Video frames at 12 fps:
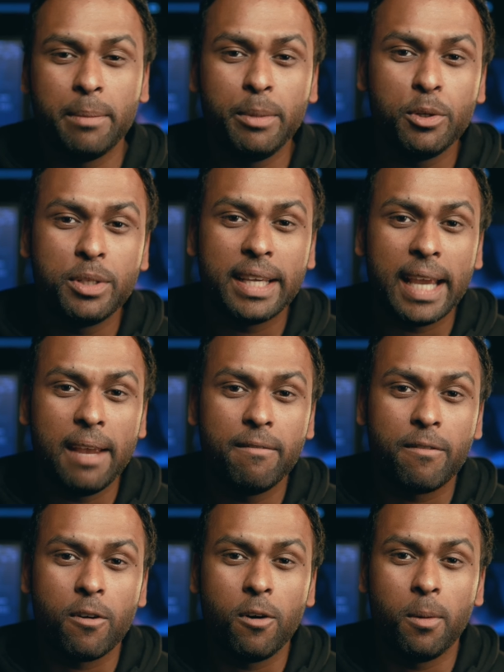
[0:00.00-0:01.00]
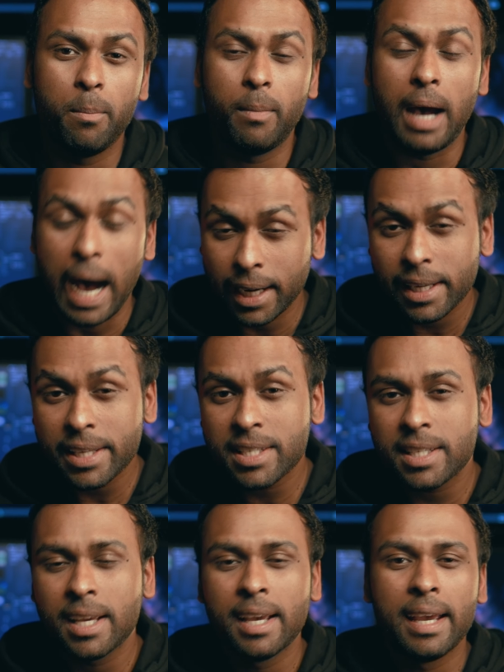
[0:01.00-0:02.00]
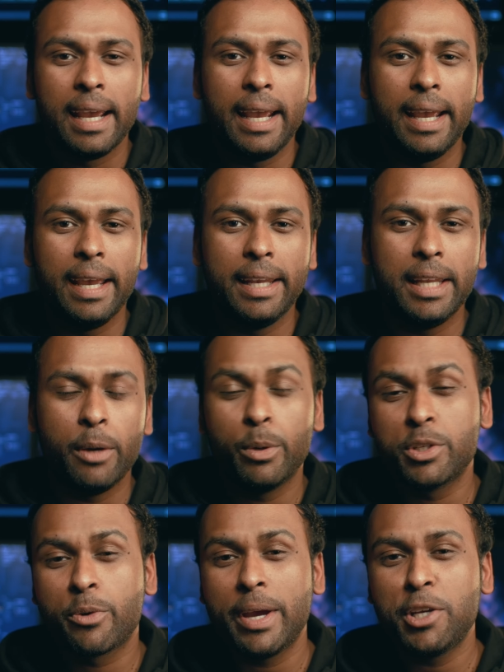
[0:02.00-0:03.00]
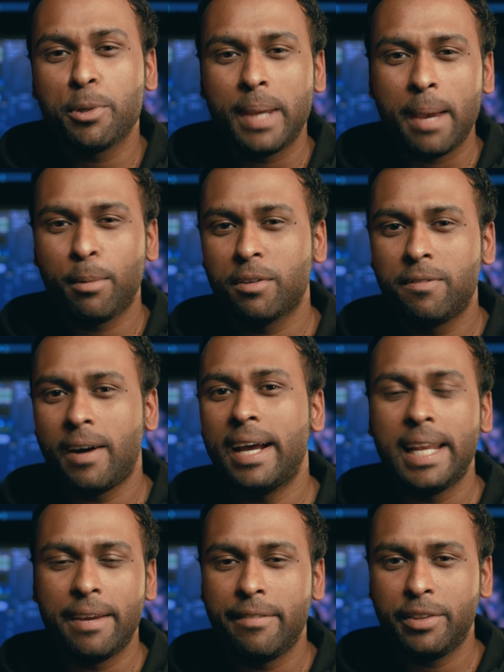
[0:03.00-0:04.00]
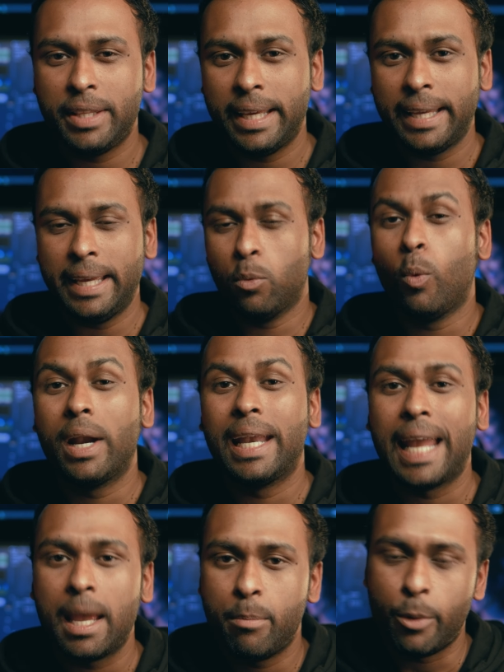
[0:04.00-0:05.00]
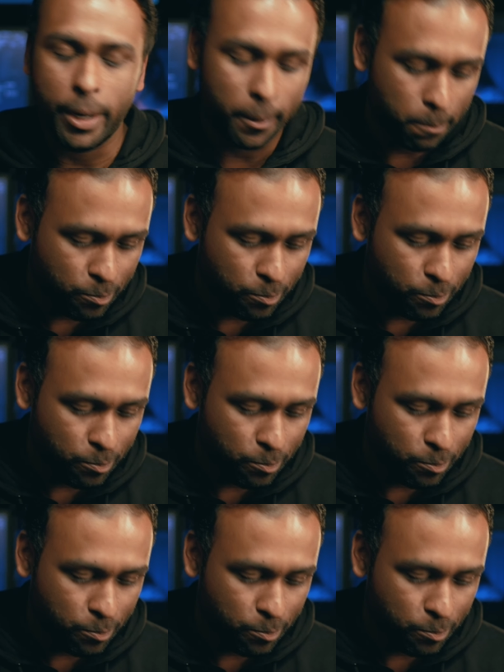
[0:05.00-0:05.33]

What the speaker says: music came from Artlist, and it was great to be able to find everything in one library.